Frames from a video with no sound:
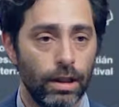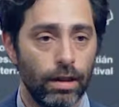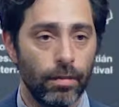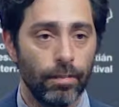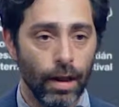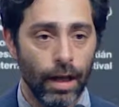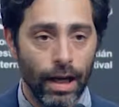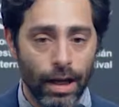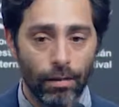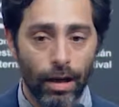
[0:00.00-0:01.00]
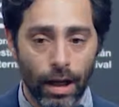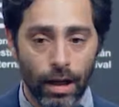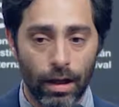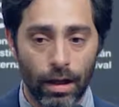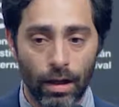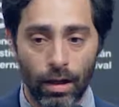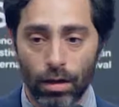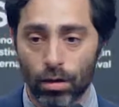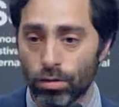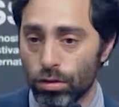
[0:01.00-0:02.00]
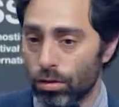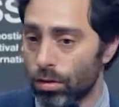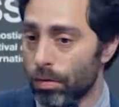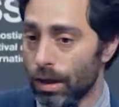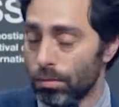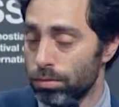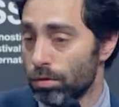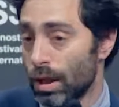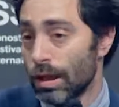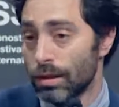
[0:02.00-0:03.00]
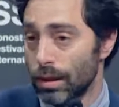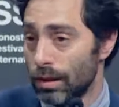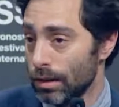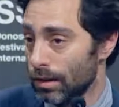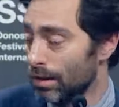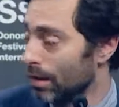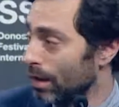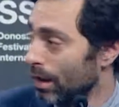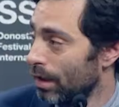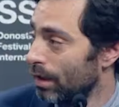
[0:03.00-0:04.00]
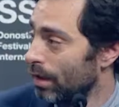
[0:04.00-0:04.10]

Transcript: We fit it in that way, but for us, for example,